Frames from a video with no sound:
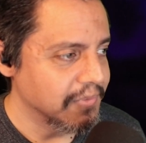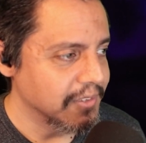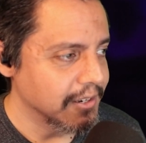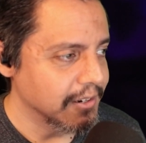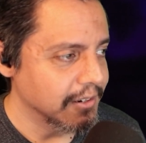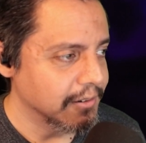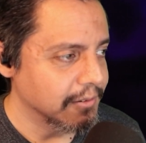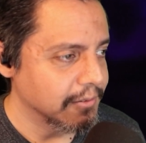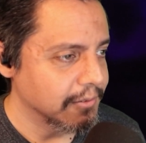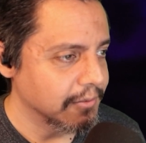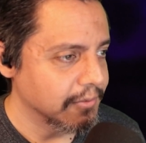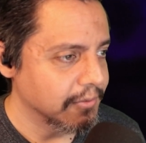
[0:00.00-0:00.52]
You
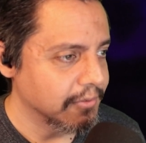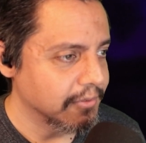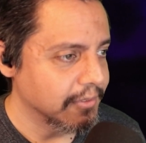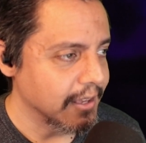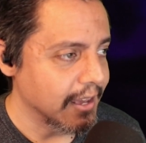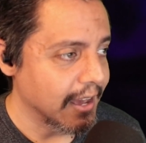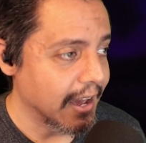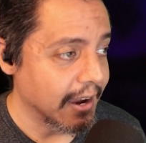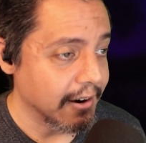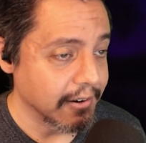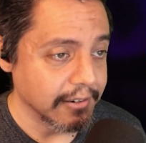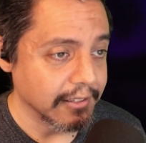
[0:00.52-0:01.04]
know,
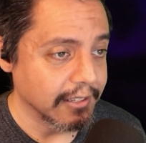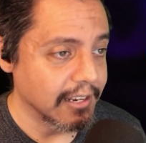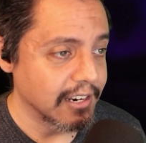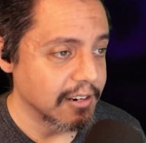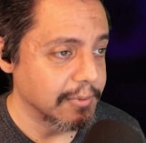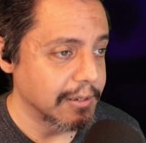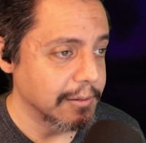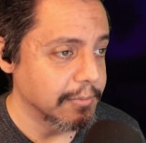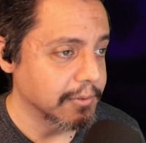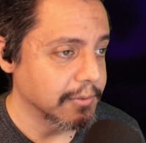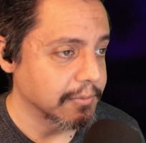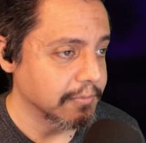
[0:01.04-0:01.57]
they hired a lot
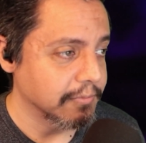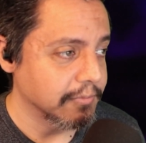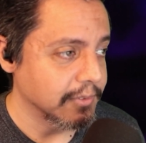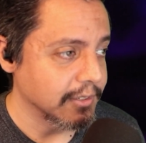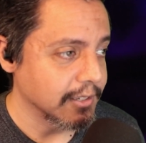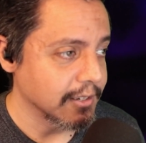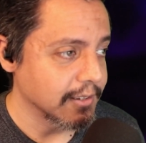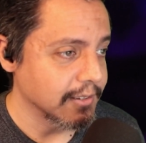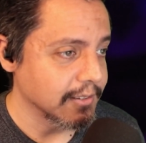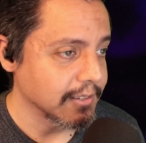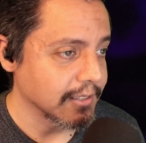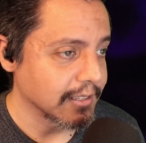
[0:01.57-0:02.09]
of people
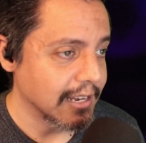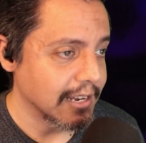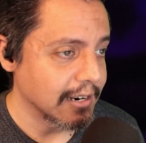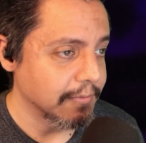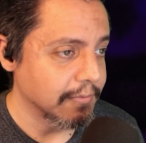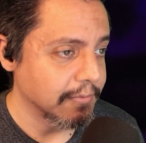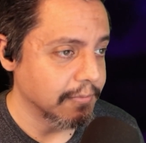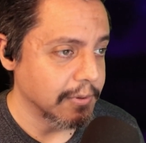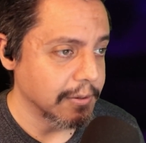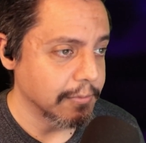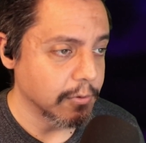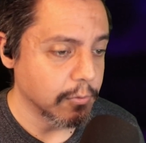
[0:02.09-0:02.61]
because a lot
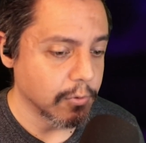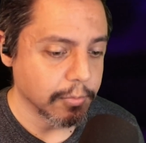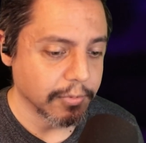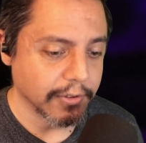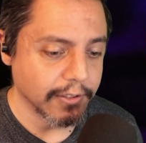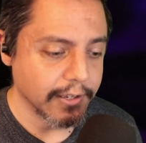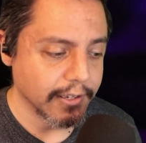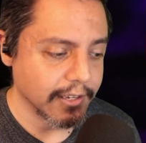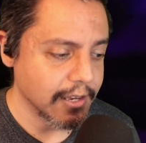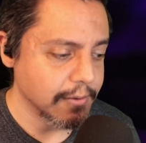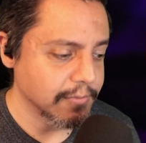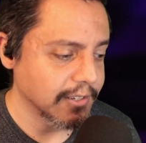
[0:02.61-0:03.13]
of people were
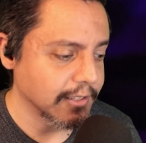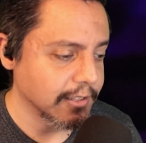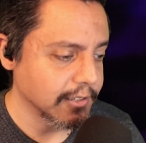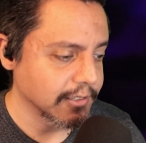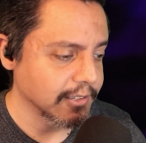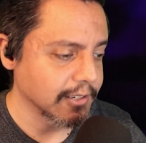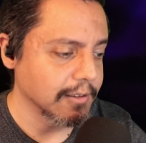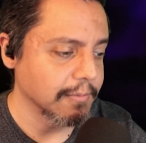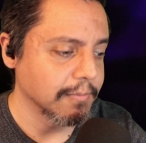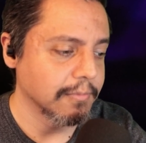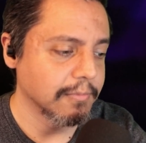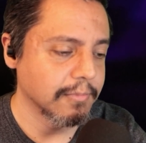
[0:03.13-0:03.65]
playing games at that
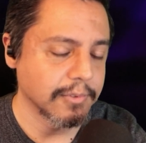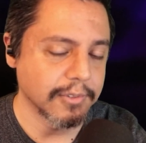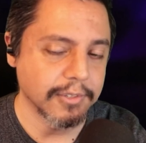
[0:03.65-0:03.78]
time.